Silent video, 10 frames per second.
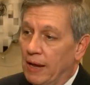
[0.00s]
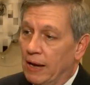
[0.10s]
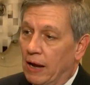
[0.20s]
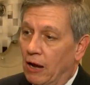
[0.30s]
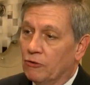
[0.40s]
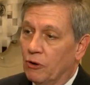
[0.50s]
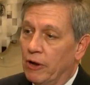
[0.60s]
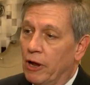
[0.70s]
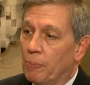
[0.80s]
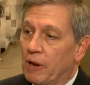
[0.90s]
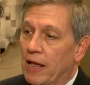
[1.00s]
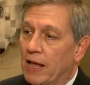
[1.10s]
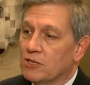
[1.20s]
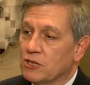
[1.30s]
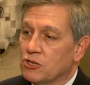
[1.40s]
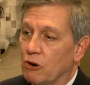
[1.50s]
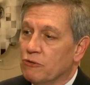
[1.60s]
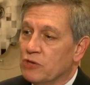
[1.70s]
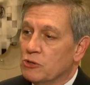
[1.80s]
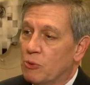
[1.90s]
and also to help enhance the
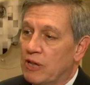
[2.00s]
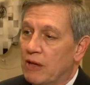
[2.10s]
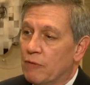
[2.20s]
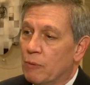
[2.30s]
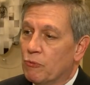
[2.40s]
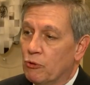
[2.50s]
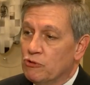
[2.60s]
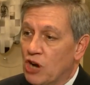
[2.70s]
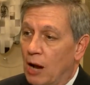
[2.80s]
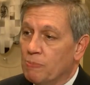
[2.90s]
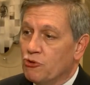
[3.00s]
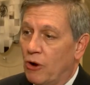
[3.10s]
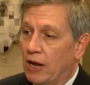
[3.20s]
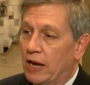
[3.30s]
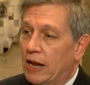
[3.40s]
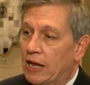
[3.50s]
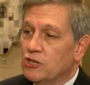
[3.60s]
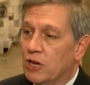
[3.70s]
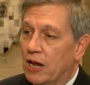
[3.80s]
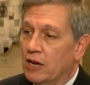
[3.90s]
services we give them through job training,
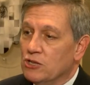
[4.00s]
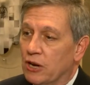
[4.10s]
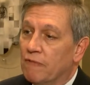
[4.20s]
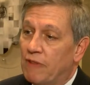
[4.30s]
education, and